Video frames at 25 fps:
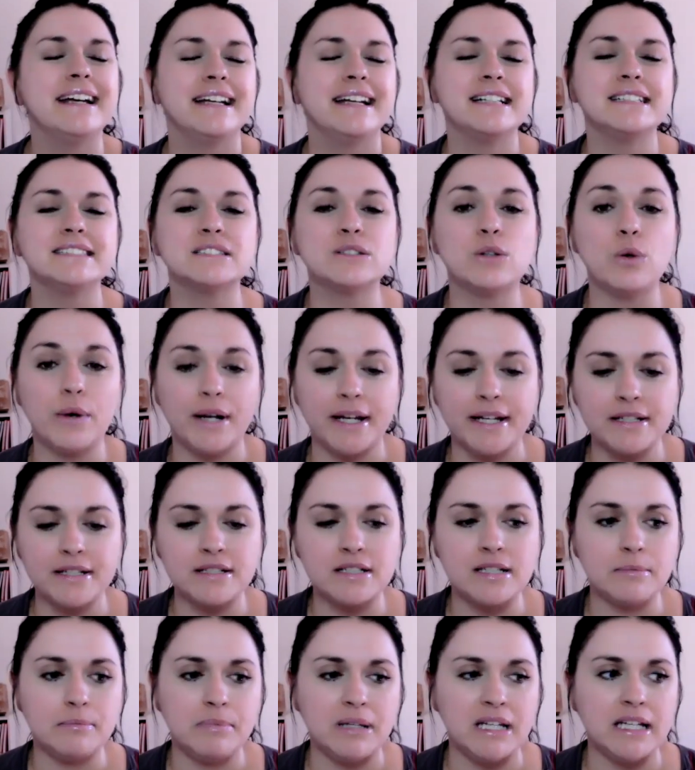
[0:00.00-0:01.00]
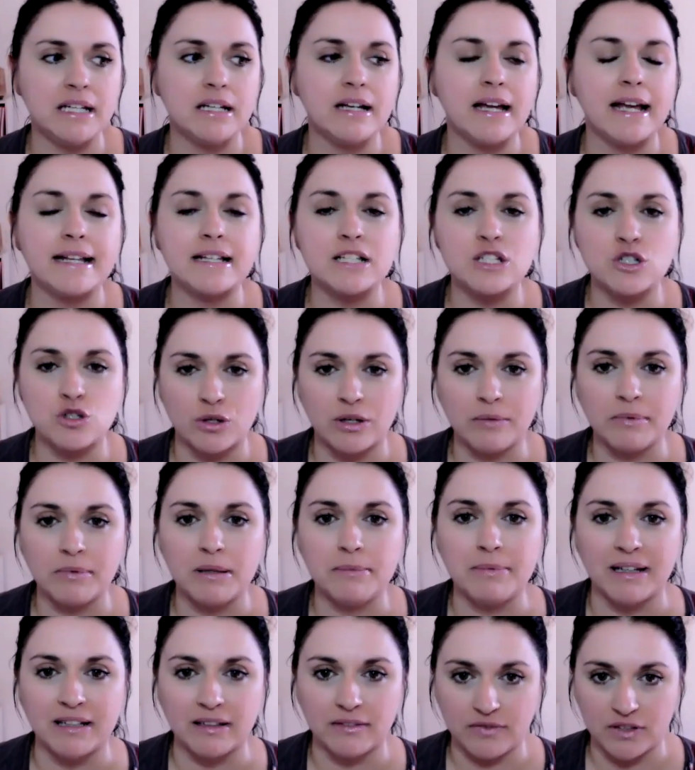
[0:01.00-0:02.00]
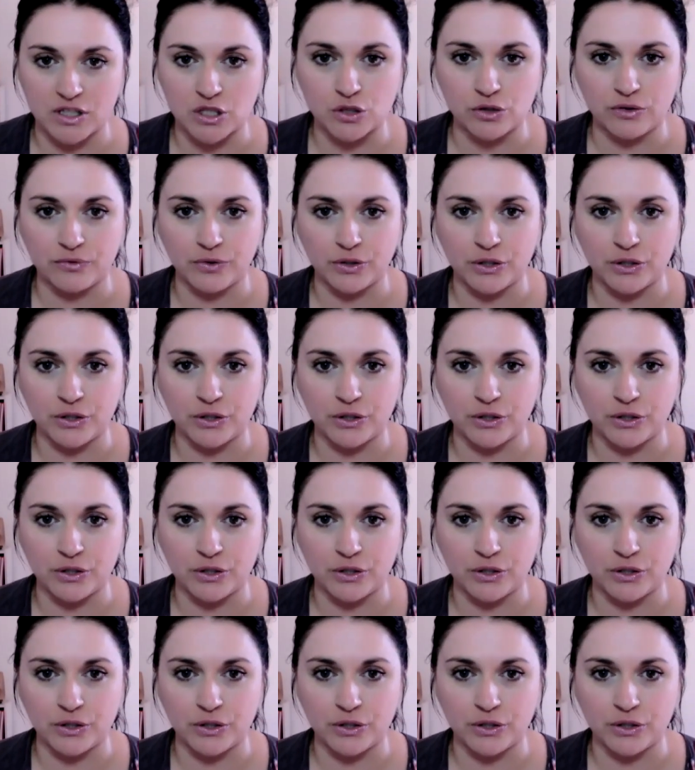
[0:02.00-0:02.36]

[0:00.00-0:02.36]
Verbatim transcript: is going to be extremely beneficial